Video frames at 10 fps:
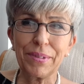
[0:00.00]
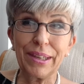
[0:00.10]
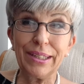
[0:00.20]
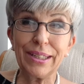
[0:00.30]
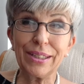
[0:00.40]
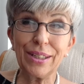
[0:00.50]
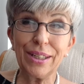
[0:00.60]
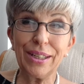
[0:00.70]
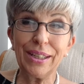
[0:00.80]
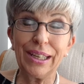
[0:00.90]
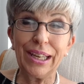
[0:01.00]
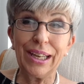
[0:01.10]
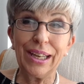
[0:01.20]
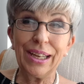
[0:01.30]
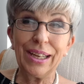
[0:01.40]
It's actually
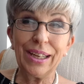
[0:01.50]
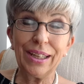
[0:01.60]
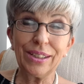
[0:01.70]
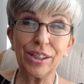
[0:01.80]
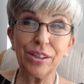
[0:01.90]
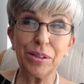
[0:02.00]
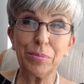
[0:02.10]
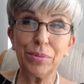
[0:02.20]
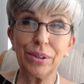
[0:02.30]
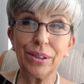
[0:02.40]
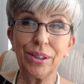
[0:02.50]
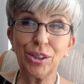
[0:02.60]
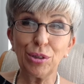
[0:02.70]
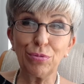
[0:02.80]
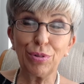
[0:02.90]
a time
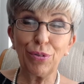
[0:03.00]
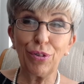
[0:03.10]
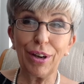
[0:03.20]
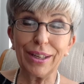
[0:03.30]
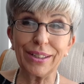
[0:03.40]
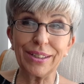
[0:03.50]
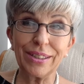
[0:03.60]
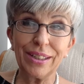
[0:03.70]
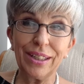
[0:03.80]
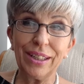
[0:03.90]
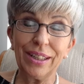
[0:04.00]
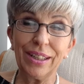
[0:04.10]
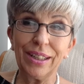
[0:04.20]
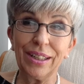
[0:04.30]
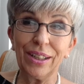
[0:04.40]
to reflect
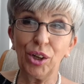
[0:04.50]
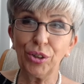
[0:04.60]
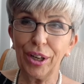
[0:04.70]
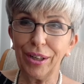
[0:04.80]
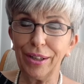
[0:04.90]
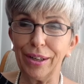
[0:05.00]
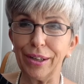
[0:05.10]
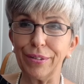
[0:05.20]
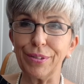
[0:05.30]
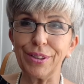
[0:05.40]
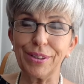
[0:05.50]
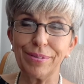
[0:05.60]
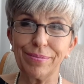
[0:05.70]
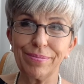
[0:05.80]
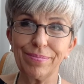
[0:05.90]
on our lives,
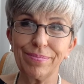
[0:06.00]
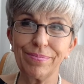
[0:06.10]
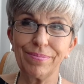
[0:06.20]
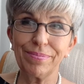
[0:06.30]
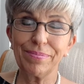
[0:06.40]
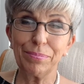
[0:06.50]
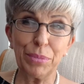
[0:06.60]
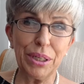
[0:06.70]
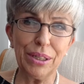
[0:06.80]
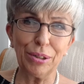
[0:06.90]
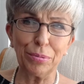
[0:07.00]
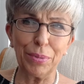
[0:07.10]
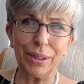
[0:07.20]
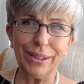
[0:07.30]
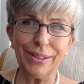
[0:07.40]
me on
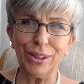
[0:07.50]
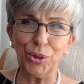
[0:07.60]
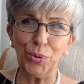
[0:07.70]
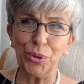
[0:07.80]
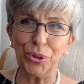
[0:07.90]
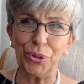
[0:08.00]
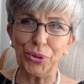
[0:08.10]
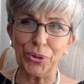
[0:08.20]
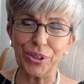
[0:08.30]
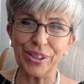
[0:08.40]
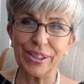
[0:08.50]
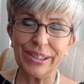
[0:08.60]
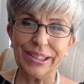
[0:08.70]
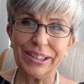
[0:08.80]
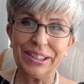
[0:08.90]
mine, you on yours.
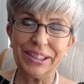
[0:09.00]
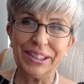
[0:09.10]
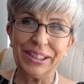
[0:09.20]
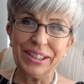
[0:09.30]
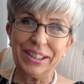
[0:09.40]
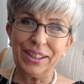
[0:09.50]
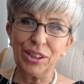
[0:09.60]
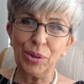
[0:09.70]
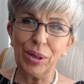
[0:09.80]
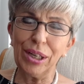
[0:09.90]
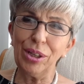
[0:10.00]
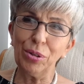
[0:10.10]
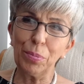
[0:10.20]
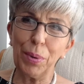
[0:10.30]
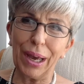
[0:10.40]
And so I
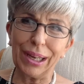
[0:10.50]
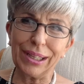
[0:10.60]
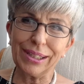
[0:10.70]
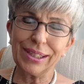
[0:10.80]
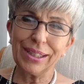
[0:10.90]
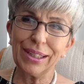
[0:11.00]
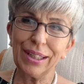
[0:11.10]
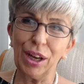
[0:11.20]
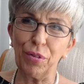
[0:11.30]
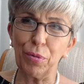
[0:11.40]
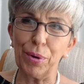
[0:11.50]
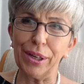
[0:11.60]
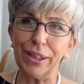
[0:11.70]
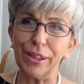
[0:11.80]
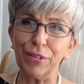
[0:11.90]
looked back over my
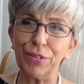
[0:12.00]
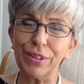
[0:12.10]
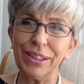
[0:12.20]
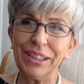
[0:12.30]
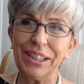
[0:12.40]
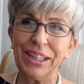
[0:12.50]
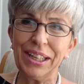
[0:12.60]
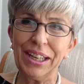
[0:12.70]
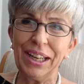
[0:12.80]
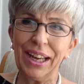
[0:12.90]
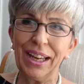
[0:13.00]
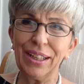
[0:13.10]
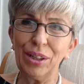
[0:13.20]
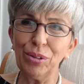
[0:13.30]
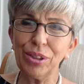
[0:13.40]
life and I
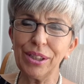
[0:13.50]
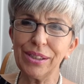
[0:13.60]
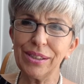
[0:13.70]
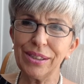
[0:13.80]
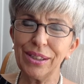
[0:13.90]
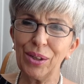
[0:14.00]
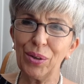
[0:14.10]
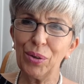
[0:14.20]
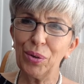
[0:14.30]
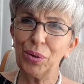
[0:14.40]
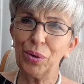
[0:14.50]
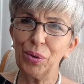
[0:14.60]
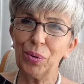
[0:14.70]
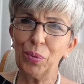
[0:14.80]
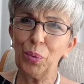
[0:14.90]
looked at,
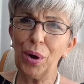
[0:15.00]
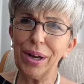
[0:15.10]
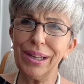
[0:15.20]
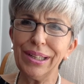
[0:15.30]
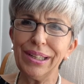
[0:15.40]
why